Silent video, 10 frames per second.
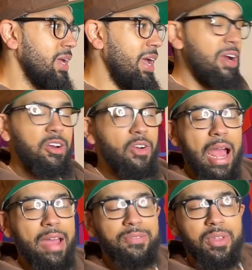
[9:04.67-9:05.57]

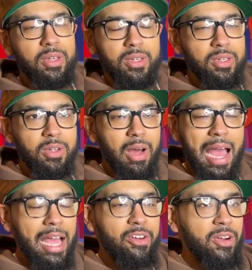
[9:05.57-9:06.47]
aircraft,
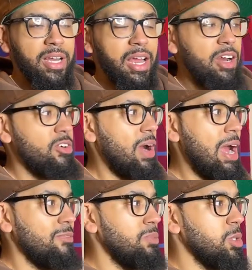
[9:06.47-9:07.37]
high grade
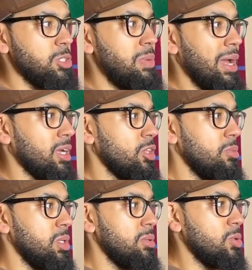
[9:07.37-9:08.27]
aircraft mil-spec
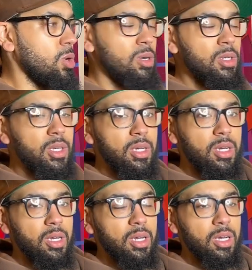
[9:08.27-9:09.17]
aluminum, or
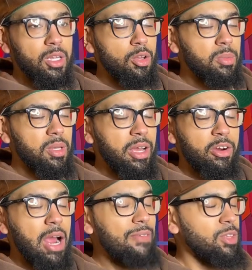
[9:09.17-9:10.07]

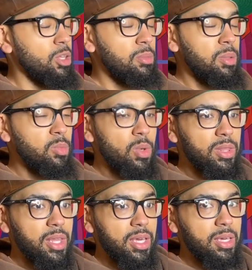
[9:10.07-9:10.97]
aircraft aluminum
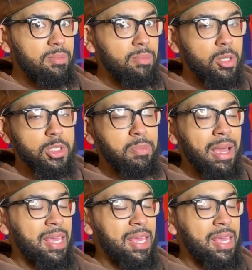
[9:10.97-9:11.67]
with the mil-spec